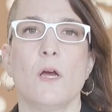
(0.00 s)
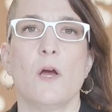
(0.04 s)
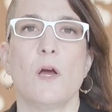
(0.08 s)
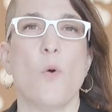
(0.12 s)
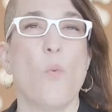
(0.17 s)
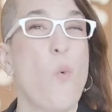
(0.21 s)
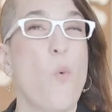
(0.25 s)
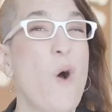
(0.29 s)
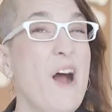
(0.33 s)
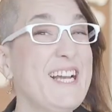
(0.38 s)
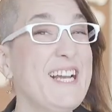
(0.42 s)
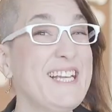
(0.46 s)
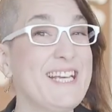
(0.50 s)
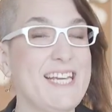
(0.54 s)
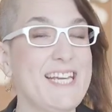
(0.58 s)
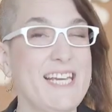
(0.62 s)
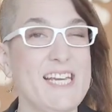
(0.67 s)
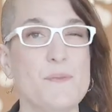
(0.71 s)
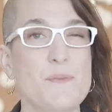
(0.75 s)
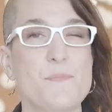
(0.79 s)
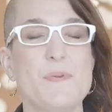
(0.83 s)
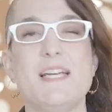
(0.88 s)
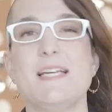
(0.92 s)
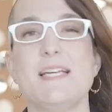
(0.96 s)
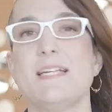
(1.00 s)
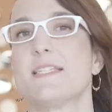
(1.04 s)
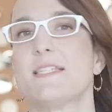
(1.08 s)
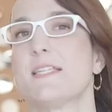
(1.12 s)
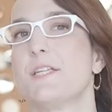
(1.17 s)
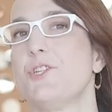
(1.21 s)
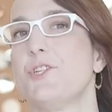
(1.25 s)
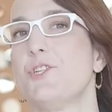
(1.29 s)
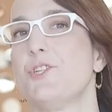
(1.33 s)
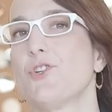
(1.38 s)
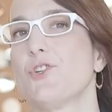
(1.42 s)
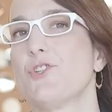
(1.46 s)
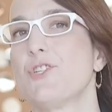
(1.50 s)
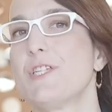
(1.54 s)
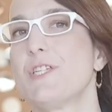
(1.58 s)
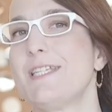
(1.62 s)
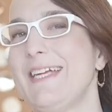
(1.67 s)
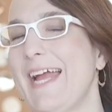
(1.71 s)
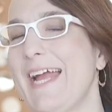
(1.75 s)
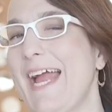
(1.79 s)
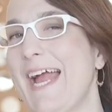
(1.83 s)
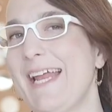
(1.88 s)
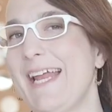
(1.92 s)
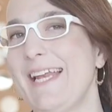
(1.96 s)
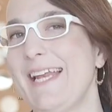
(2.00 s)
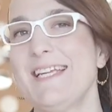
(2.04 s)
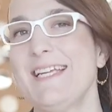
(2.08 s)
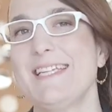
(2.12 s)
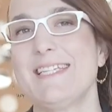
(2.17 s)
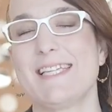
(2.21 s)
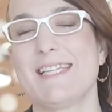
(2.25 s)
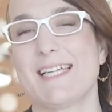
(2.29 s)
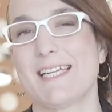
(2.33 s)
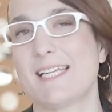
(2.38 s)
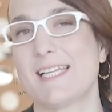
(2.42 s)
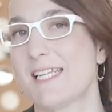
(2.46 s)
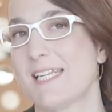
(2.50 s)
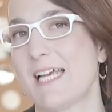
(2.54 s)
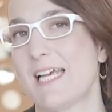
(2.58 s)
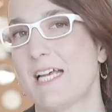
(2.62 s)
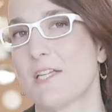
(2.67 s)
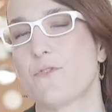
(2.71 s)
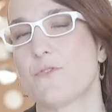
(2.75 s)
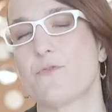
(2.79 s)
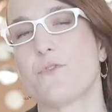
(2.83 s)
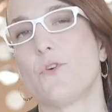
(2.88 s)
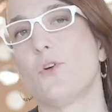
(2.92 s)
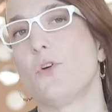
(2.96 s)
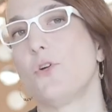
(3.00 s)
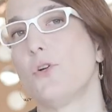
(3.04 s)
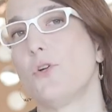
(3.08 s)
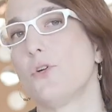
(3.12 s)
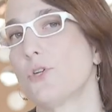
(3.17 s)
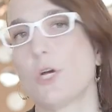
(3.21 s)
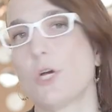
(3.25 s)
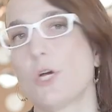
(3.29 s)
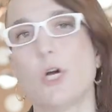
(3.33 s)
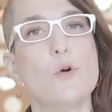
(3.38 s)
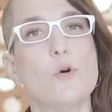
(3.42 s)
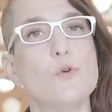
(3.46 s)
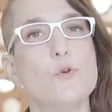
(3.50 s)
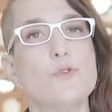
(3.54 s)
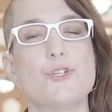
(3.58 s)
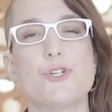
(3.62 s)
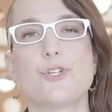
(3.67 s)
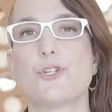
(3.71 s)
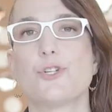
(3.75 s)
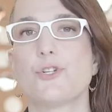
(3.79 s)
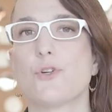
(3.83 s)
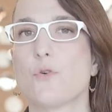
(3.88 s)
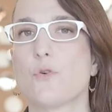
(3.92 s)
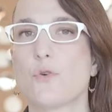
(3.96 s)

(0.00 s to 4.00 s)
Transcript: One key piece that you'll see any successful coach,